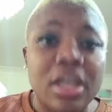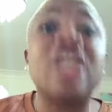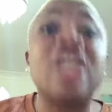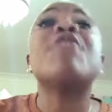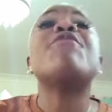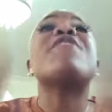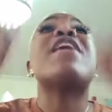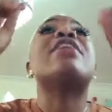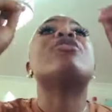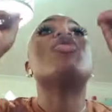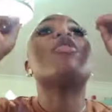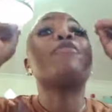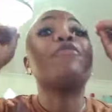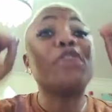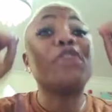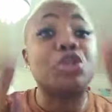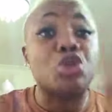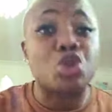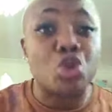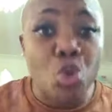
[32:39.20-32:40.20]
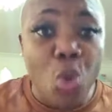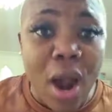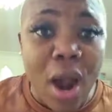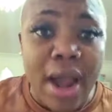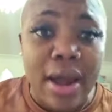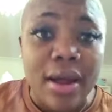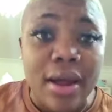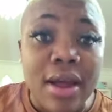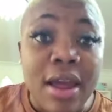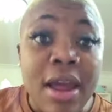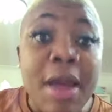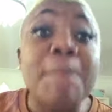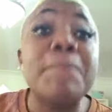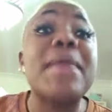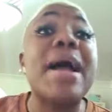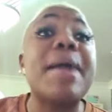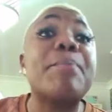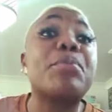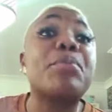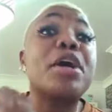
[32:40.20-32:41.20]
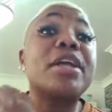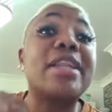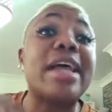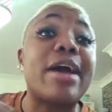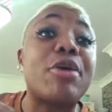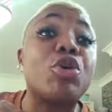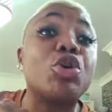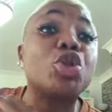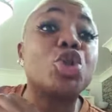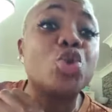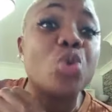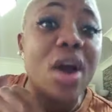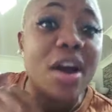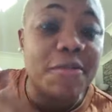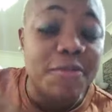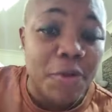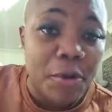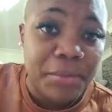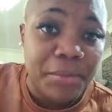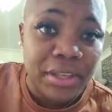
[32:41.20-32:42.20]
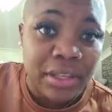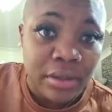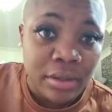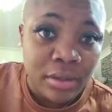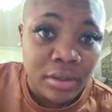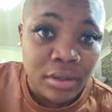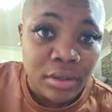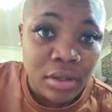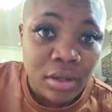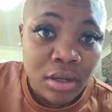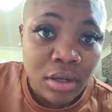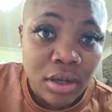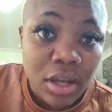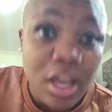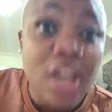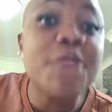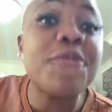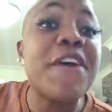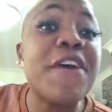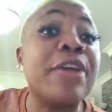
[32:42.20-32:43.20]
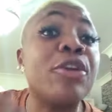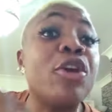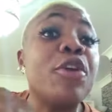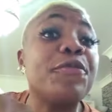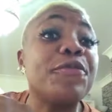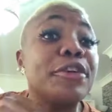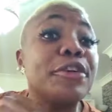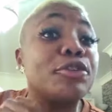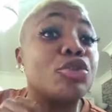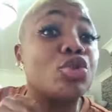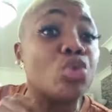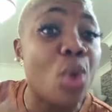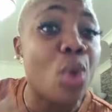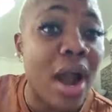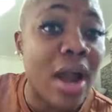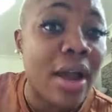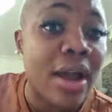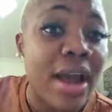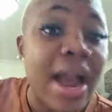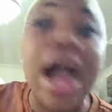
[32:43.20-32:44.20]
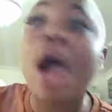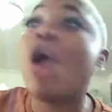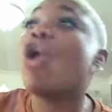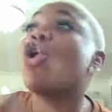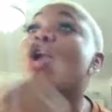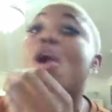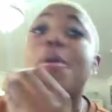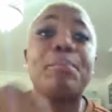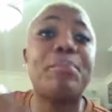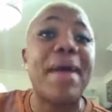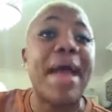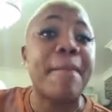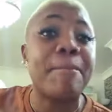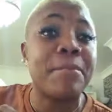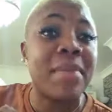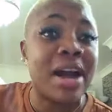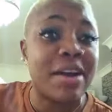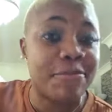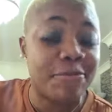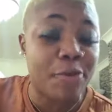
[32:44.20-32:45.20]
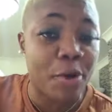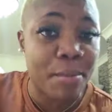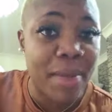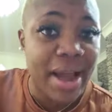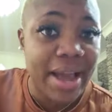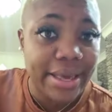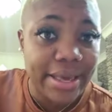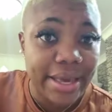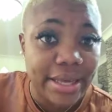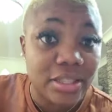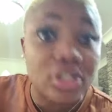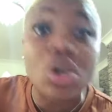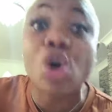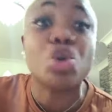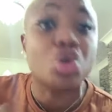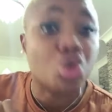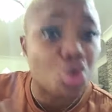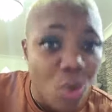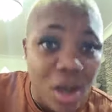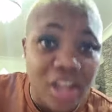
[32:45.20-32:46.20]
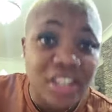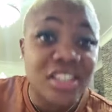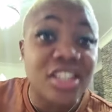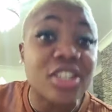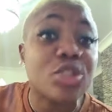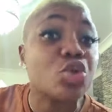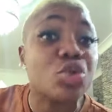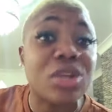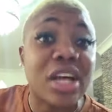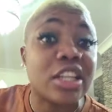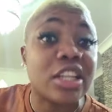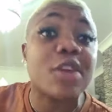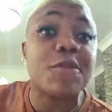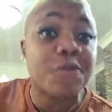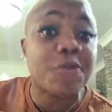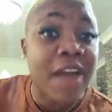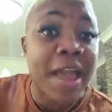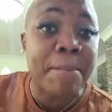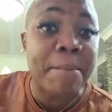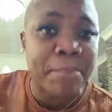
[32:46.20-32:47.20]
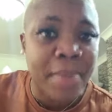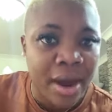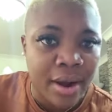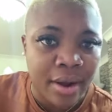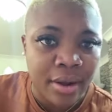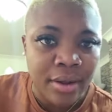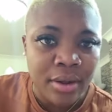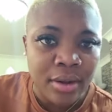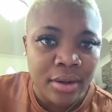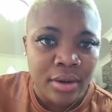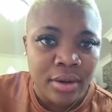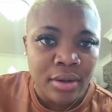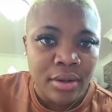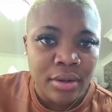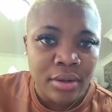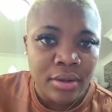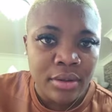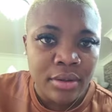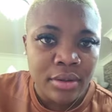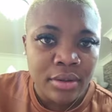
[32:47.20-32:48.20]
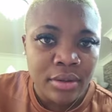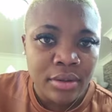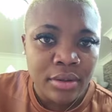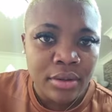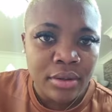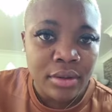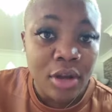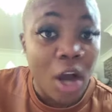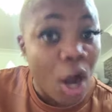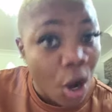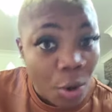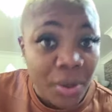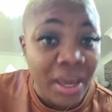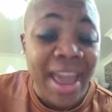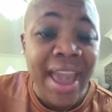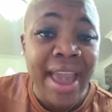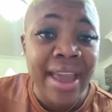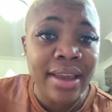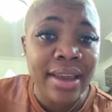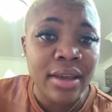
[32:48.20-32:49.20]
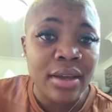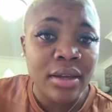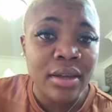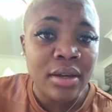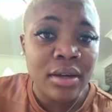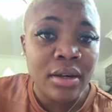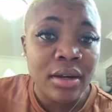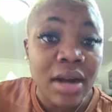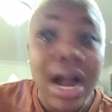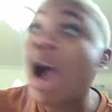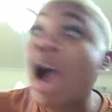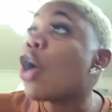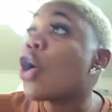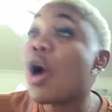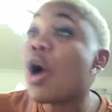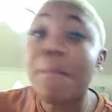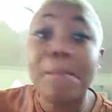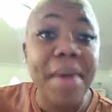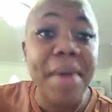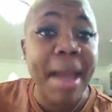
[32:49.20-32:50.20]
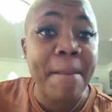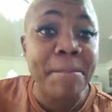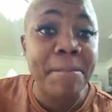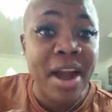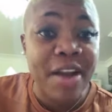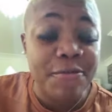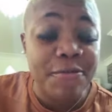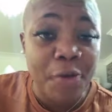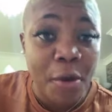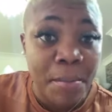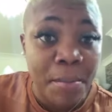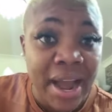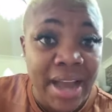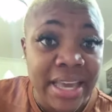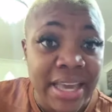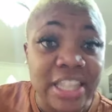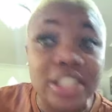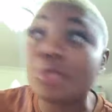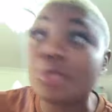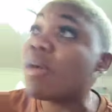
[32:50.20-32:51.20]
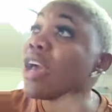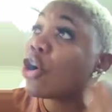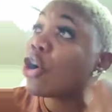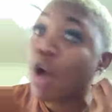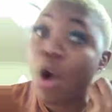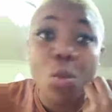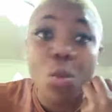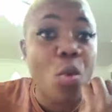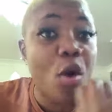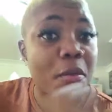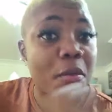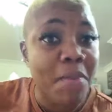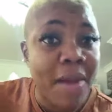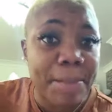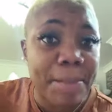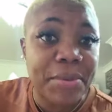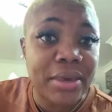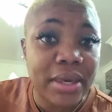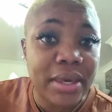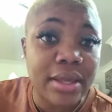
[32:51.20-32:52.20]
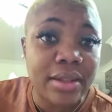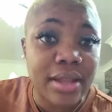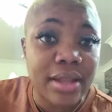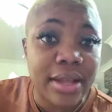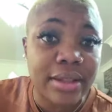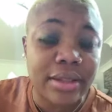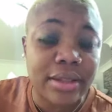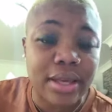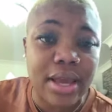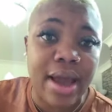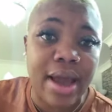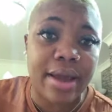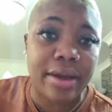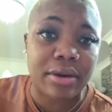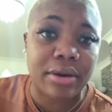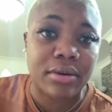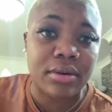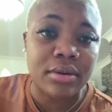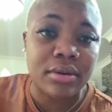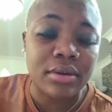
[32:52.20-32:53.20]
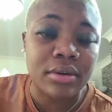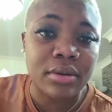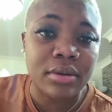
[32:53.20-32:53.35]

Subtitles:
If I not fit do one, my brother go do one for me. If I not fit do one, I'll go buy man for market. Though do one since now they find man. Okay. I'll go buy man for market. May come walk my pekin down the aisle.